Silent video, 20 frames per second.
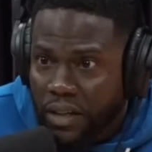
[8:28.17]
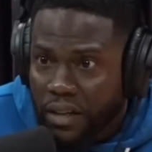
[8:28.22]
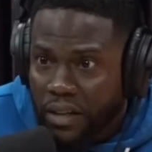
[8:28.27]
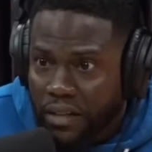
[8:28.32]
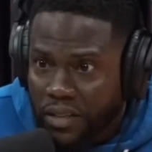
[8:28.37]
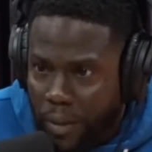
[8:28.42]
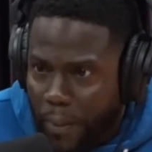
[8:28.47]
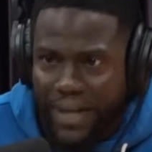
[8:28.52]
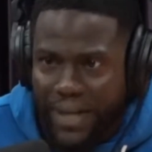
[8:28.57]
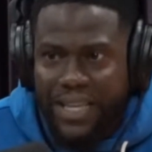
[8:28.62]

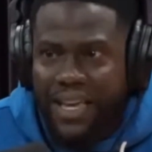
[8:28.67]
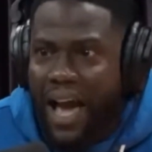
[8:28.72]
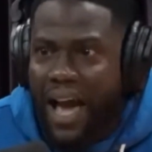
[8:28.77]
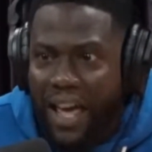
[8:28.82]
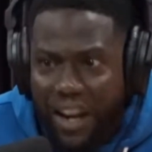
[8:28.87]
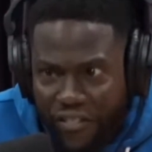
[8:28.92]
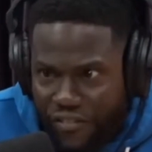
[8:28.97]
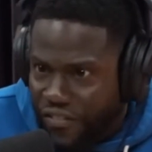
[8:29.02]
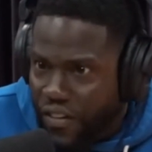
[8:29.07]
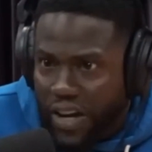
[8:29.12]
Somebody got
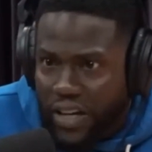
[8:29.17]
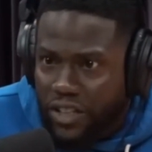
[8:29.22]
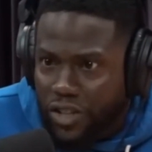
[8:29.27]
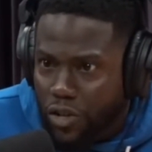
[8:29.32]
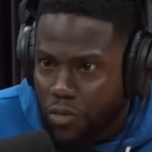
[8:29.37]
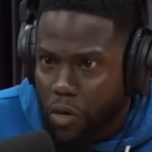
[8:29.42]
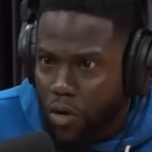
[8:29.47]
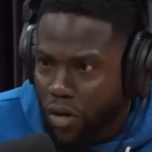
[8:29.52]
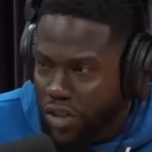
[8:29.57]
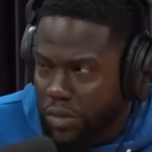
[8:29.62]
to fucking do
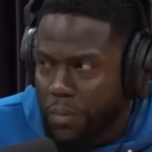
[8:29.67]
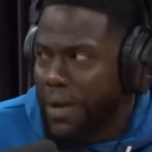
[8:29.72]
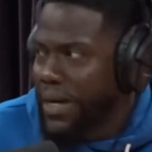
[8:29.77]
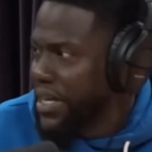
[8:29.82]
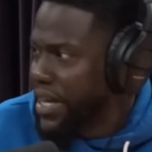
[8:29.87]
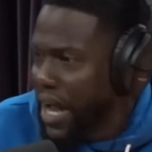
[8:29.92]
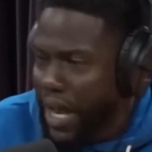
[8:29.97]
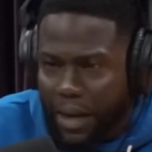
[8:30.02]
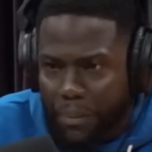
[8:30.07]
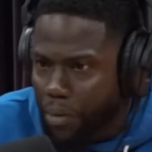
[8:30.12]
more. Somebody
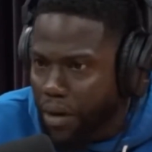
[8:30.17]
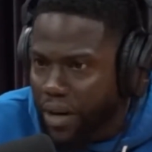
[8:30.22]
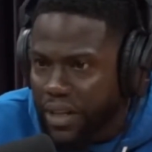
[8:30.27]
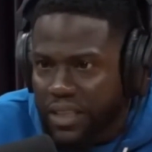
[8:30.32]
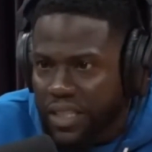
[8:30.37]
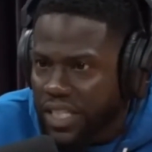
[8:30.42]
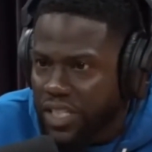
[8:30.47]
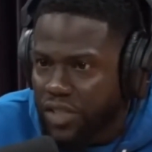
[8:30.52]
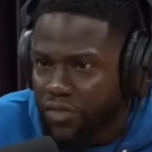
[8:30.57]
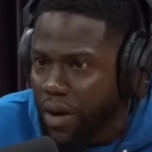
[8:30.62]
got to break
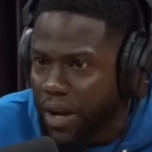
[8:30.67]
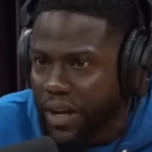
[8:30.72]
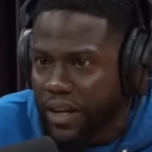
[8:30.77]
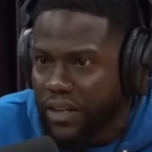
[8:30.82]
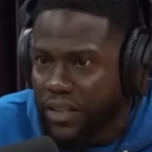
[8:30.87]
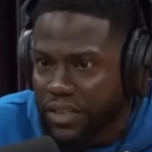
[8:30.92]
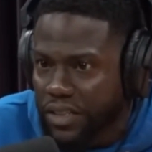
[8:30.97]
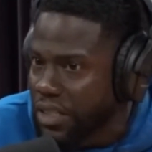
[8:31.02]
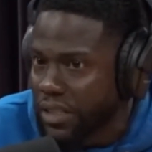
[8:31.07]
these records.